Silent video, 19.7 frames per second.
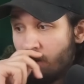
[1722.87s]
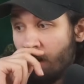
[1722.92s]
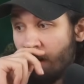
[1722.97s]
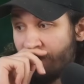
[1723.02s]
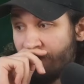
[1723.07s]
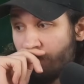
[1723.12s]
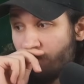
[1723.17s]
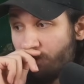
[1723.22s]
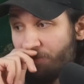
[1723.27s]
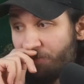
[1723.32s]
I
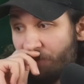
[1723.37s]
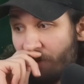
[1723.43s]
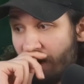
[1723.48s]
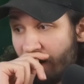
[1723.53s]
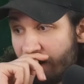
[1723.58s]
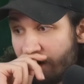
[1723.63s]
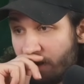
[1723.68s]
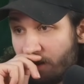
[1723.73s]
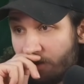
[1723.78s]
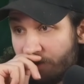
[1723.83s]
think we're
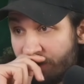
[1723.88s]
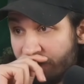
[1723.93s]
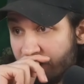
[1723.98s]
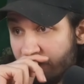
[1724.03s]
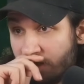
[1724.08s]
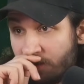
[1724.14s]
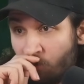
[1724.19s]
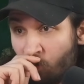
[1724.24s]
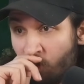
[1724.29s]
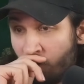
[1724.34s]
fine here. This
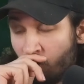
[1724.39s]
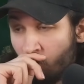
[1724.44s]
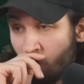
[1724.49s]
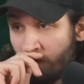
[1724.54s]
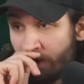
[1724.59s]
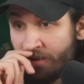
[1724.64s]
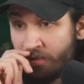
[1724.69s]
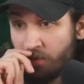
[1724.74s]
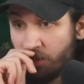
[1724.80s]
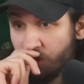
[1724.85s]
is, we're,
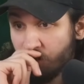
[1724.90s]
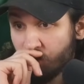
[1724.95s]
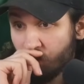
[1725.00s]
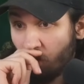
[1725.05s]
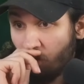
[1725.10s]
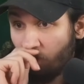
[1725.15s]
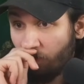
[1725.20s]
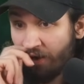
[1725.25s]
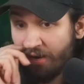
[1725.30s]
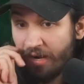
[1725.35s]
we're in
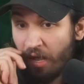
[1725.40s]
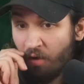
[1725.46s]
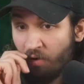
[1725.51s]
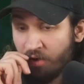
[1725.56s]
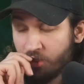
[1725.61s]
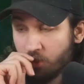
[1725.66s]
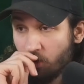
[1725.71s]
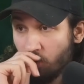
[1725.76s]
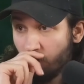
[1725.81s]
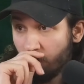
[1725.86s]
control right now.
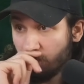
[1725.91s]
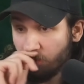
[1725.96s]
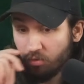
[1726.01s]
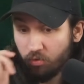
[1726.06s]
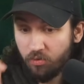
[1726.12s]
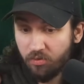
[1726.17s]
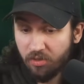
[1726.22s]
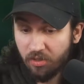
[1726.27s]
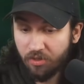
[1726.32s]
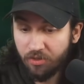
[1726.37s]
I just don't want to
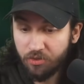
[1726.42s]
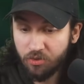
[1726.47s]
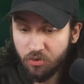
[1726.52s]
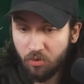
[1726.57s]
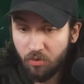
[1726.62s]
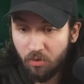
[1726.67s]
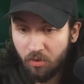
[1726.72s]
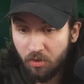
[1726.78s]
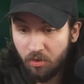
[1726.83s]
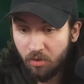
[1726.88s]
lose the
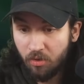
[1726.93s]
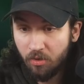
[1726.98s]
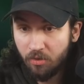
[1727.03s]
control.